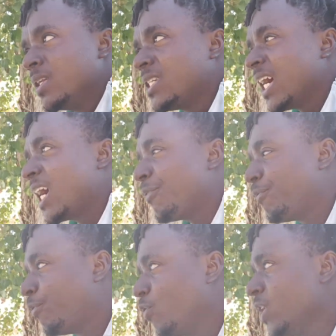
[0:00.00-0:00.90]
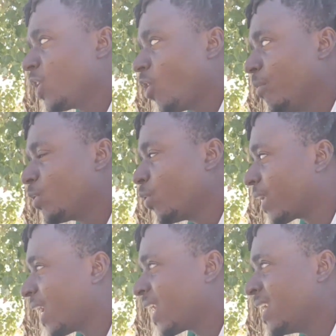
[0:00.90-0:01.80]
They have fully come to
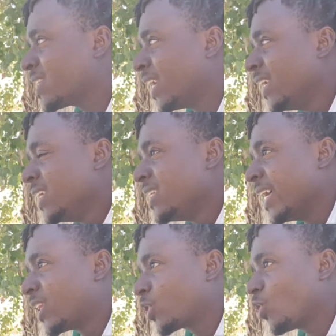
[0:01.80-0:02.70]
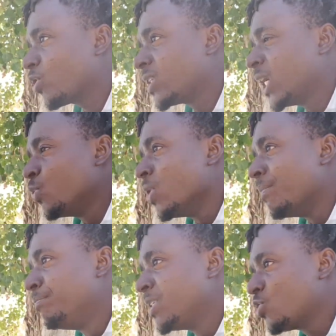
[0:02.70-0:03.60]
realize that they thought they
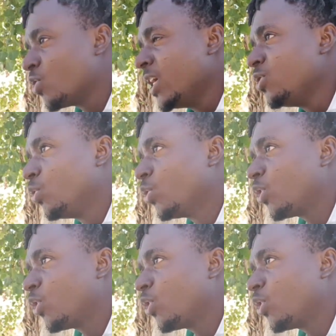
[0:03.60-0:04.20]
were betraying you,